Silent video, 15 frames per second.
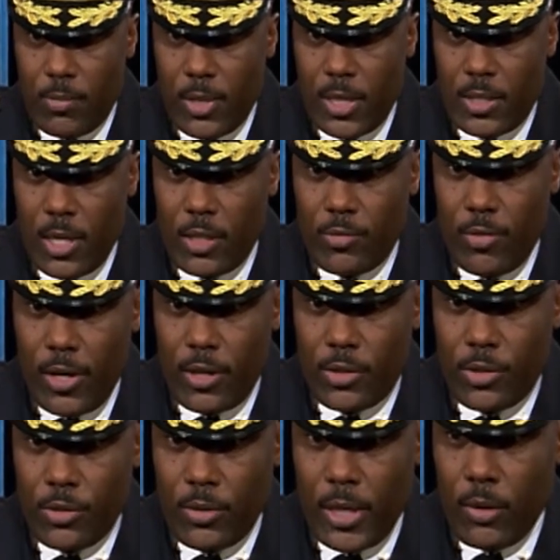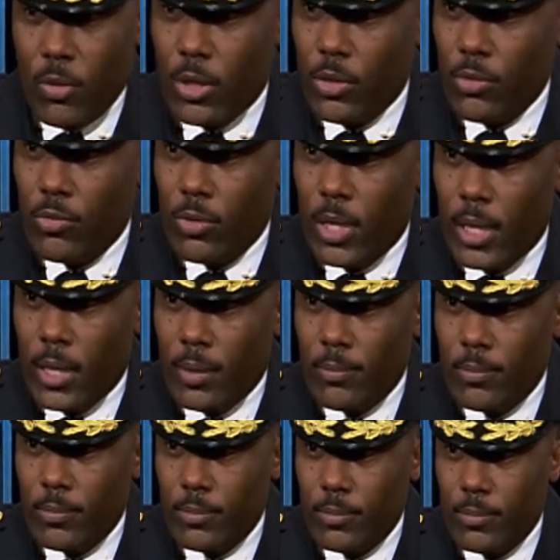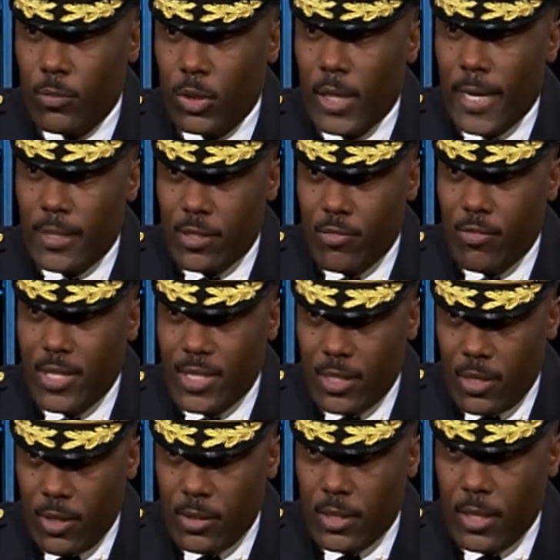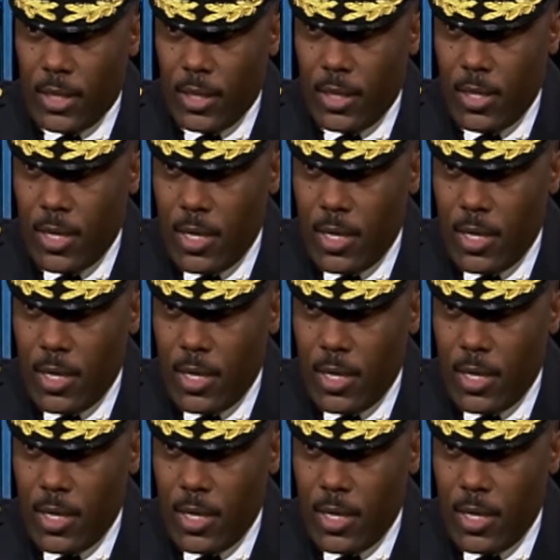is unfair to anyone who would like to visit our city.